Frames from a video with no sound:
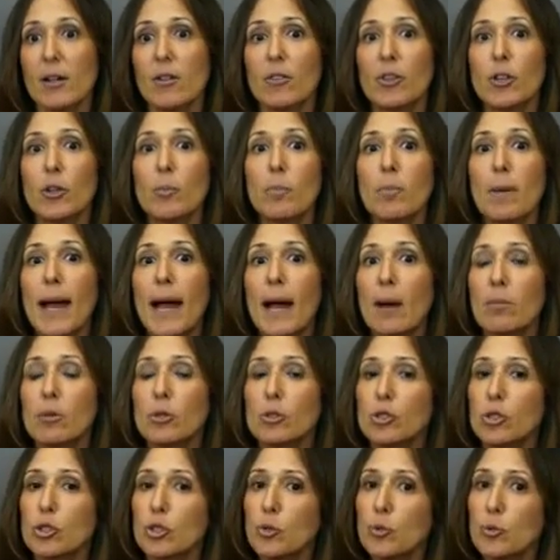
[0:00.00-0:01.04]
They'll
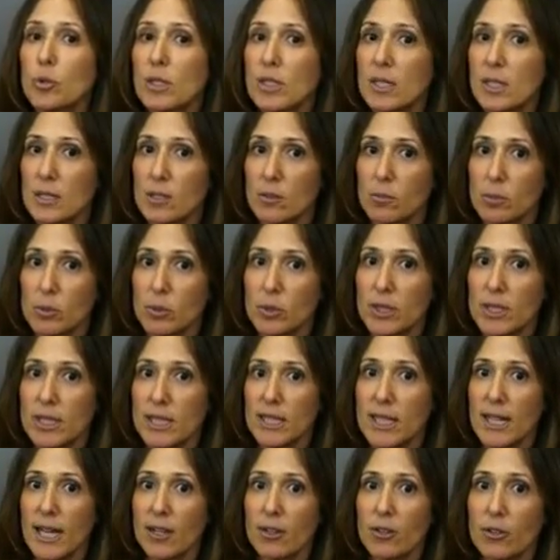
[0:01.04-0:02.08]
babble 2 syllables
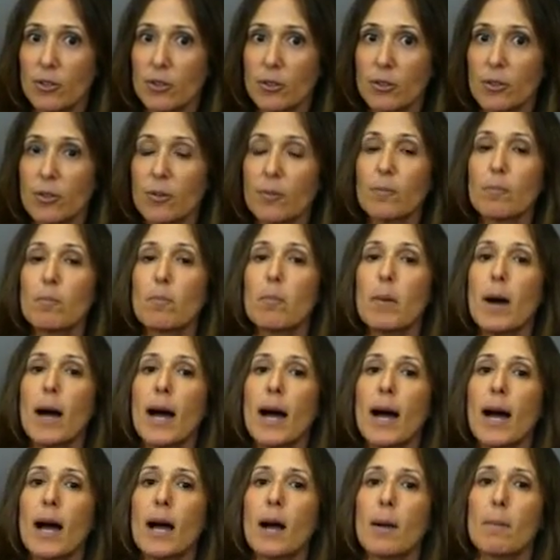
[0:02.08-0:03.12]
together,
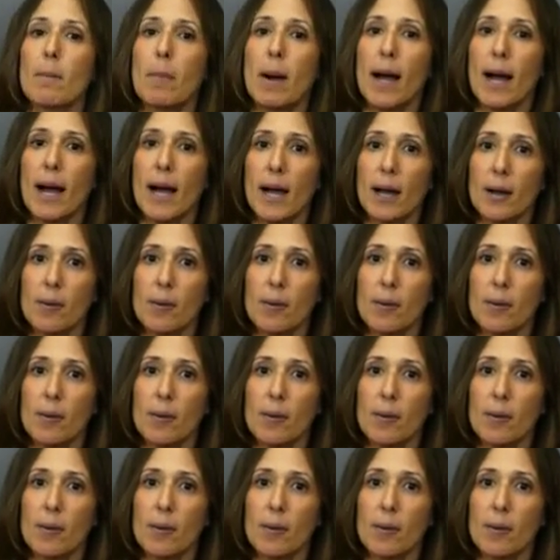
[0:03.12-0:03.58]
ba, ba.